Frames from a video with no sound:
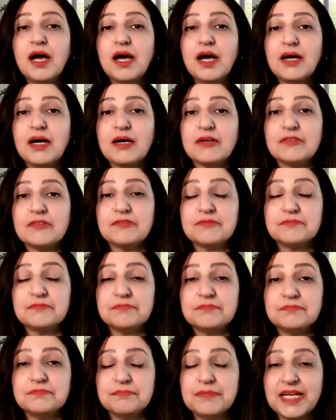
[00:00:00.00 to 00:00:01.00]
uh,
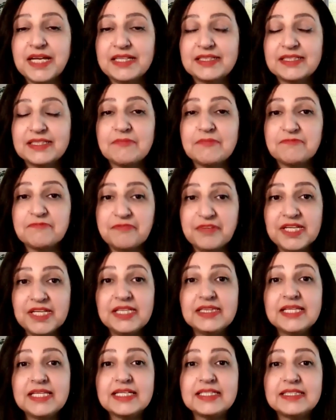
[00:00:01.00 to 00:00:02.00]
make them
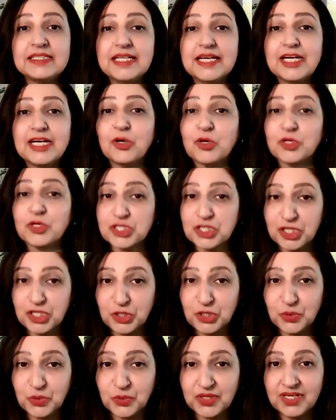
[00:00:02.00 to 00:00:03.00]
feel that they are not
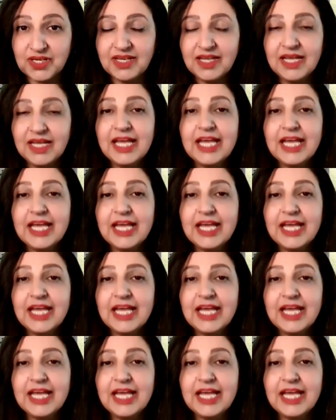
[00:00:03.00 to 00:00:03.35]
alone.